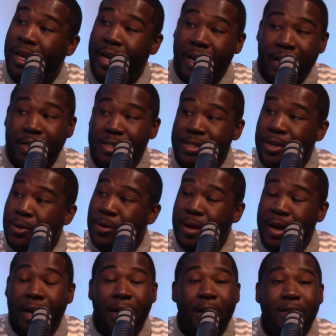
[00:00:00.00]
And so
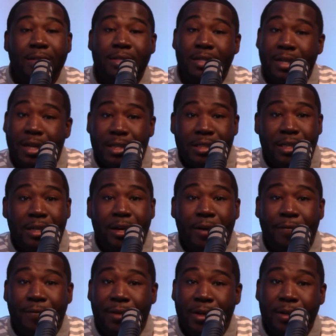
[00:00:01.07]
at our touch, in our
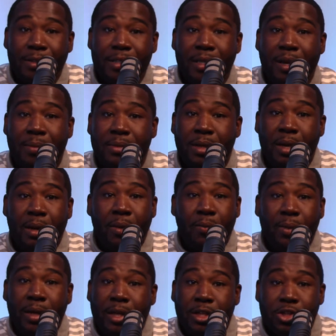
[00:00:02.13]
fingertips,
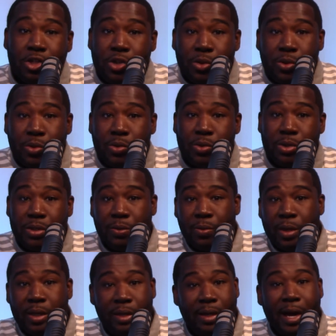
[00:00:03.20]
we can choose to
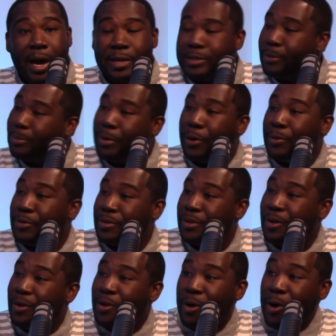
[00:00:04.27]
read gossip posts,
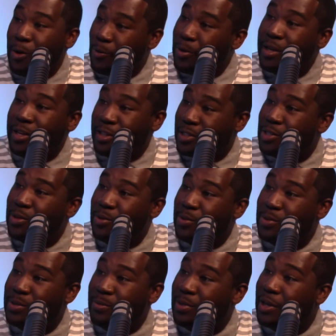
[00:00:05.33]
or we can
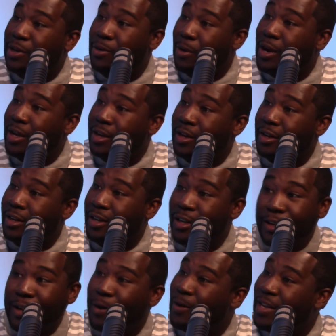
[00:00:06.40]
choose to be great. You
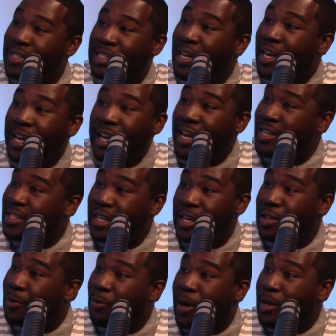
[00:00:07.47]
know, it's
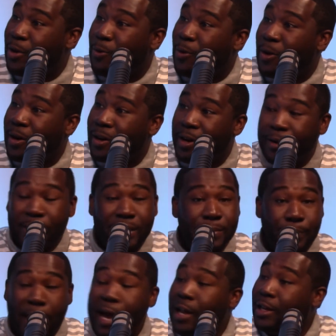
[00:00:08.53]
either way you want to go. It's
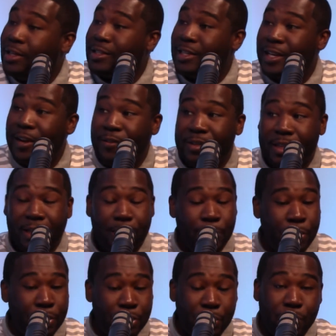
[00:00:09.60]
balance in everything. You
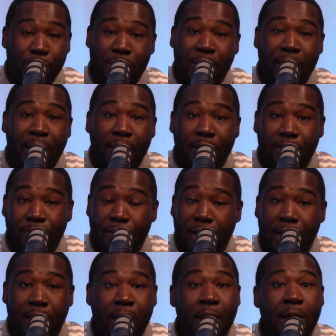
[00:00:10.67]
can choose the negative
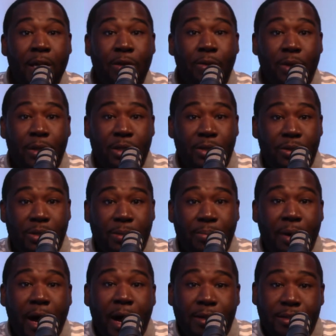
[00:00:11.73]
way, you can choose the
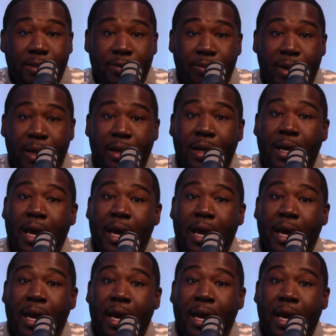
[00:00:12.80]
positive way,